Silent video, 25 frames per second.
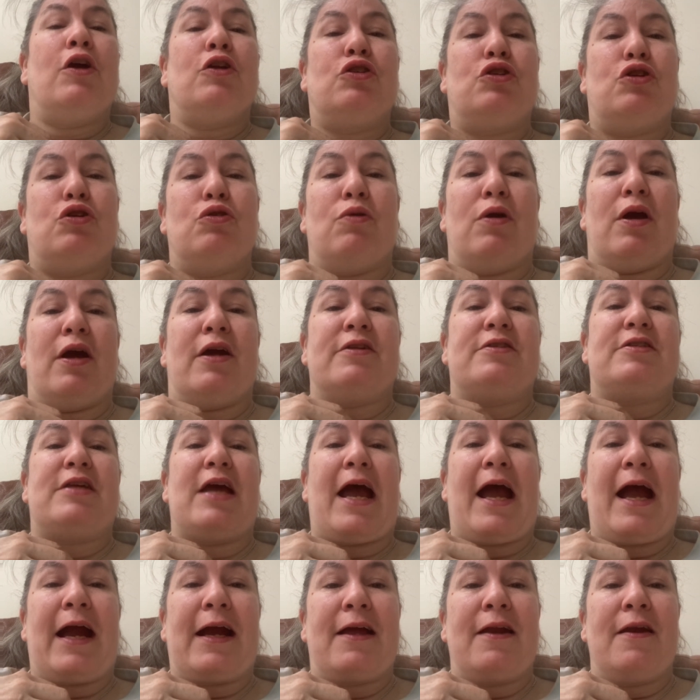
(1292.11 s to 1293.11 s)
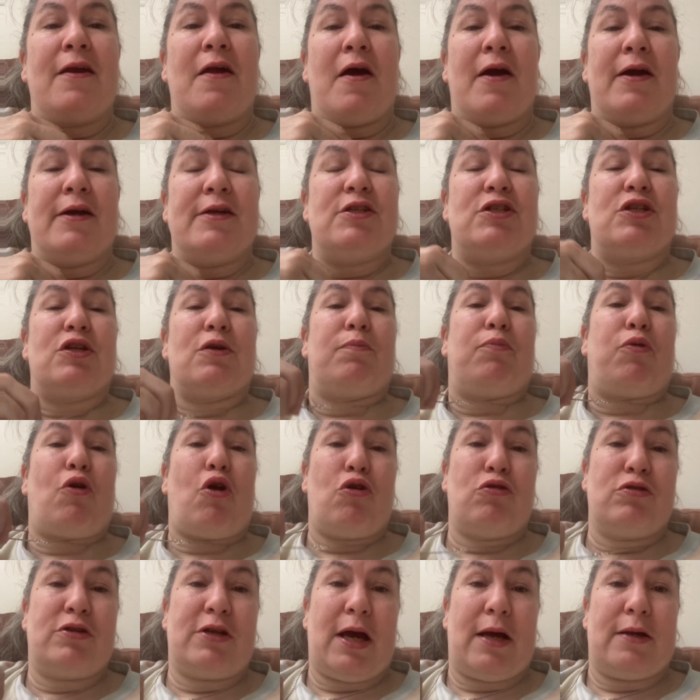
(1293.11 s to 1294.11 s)
to antagonize the
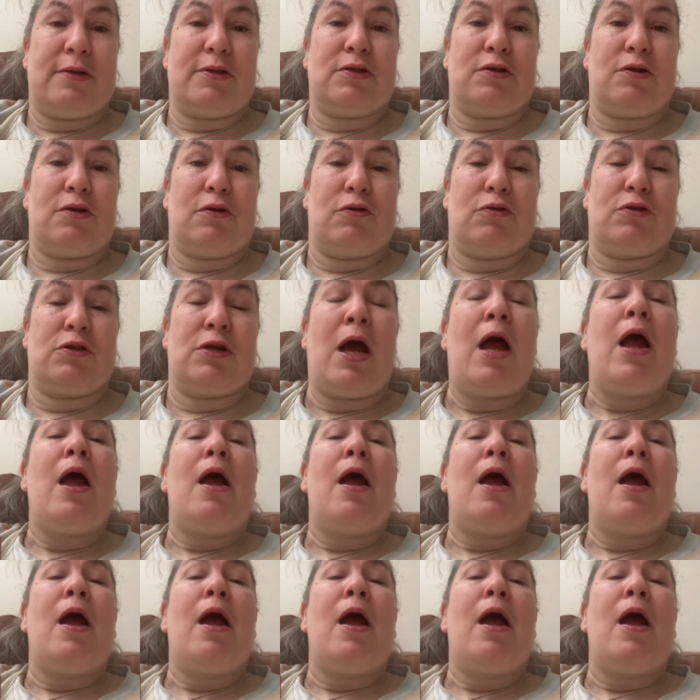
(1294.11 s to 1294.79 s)
protesters.